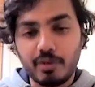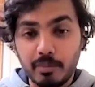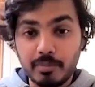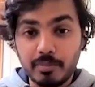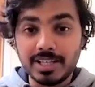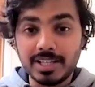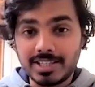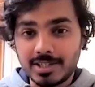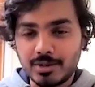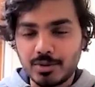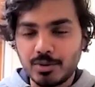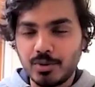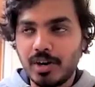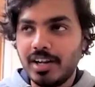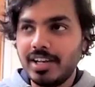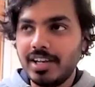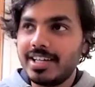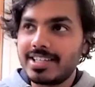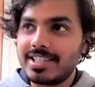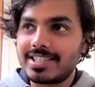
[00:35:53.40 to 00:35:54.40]
For me, it's too
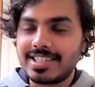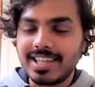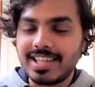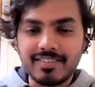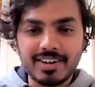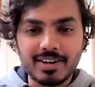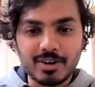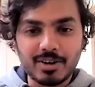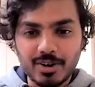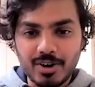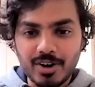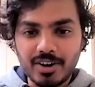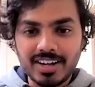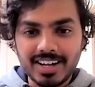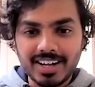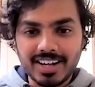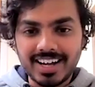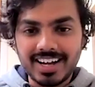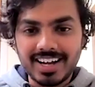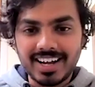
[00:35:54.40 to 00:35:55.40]
early. It's 7
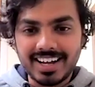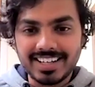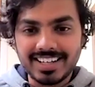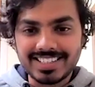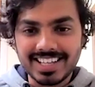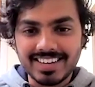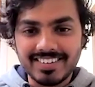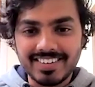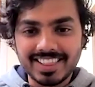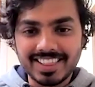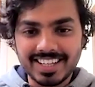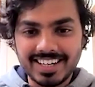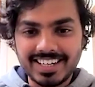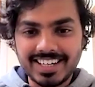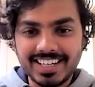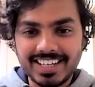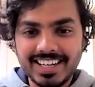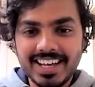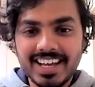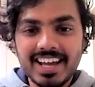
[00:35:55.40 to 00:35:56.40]
o'clock,
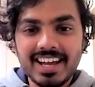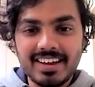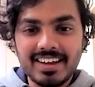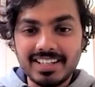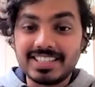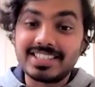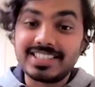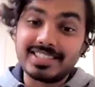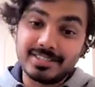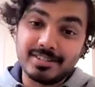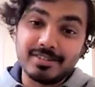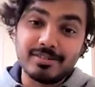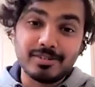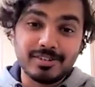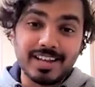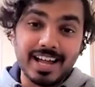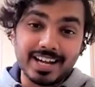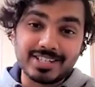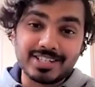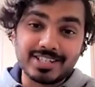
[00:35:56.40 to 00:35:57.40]
7:30. It's
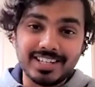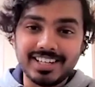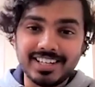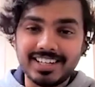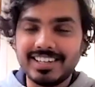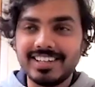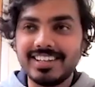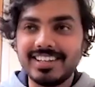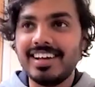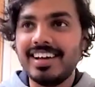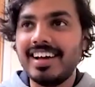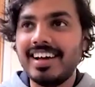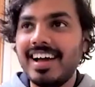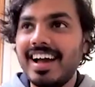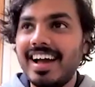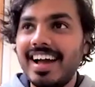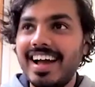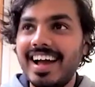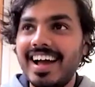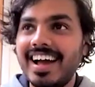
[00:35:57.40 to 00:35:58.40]
actually
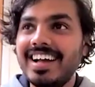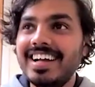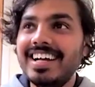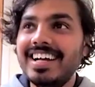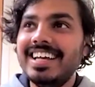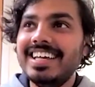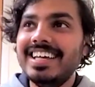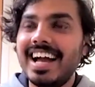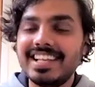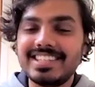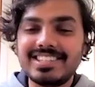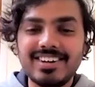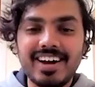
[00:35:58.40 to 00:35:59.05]
yeah.